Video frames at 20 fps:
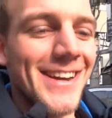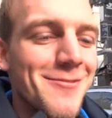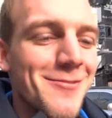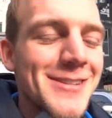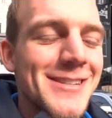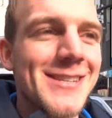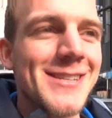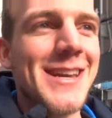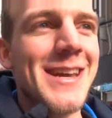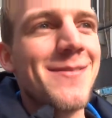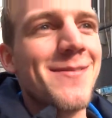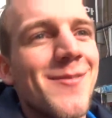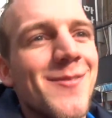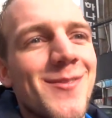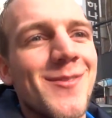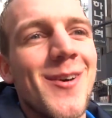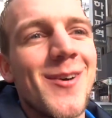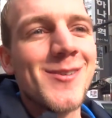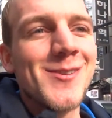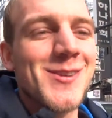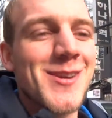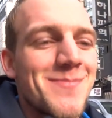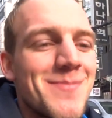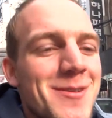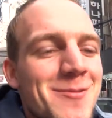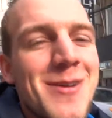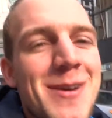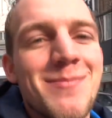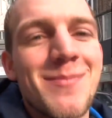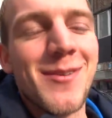it was the same phone shop I
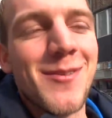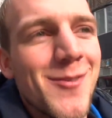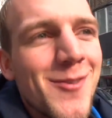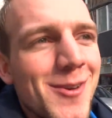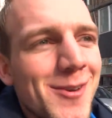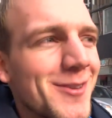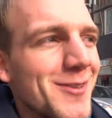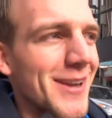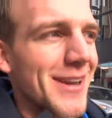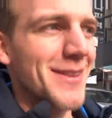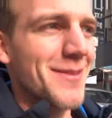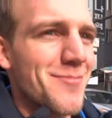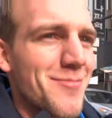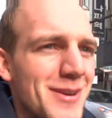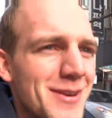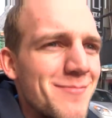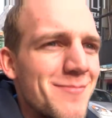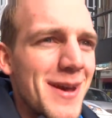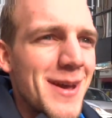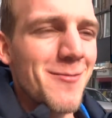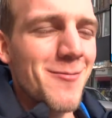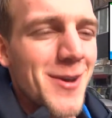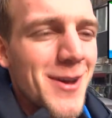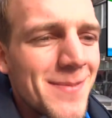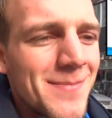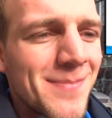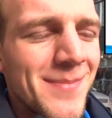went before to get the prepaid one.